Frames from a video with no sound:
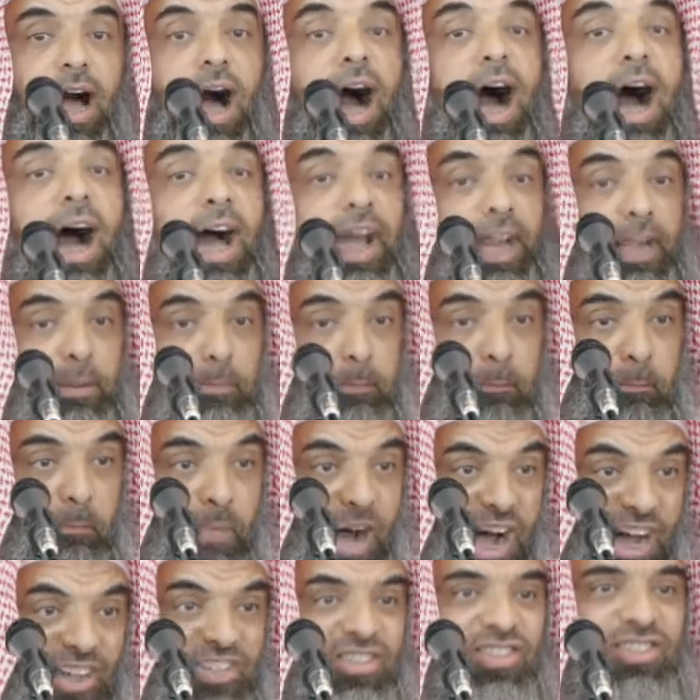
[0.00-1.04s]
I
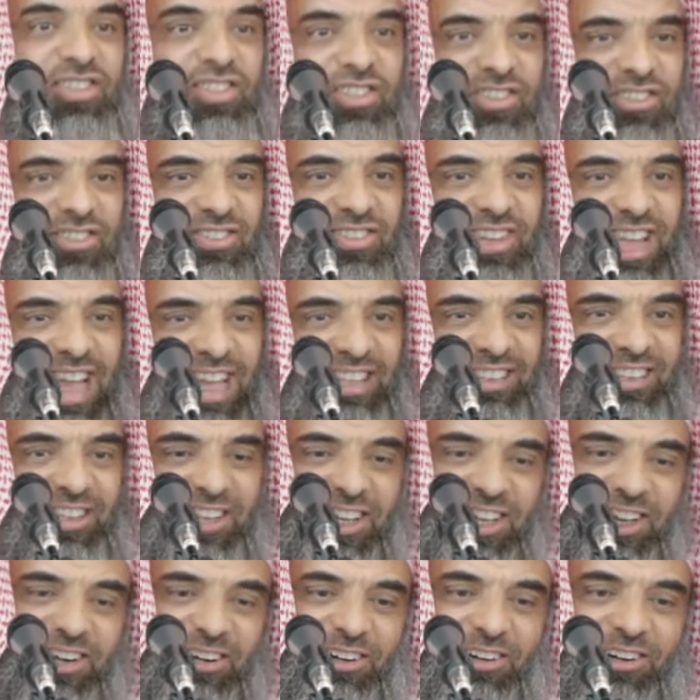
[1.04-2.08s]
must
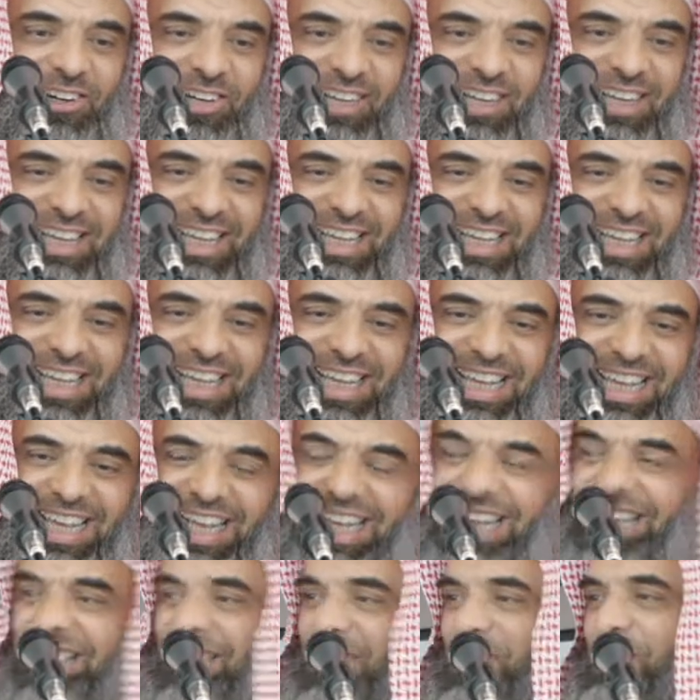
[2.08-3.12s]
adhere
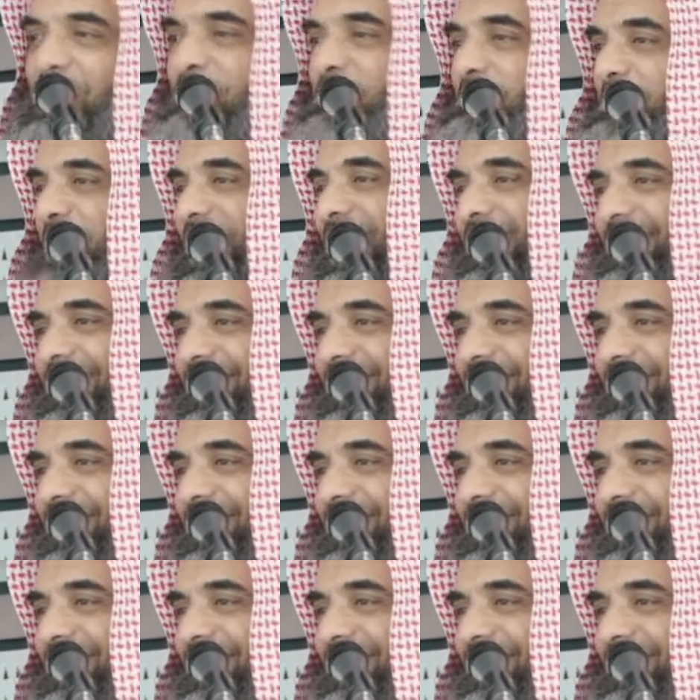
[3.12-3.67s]
and submit.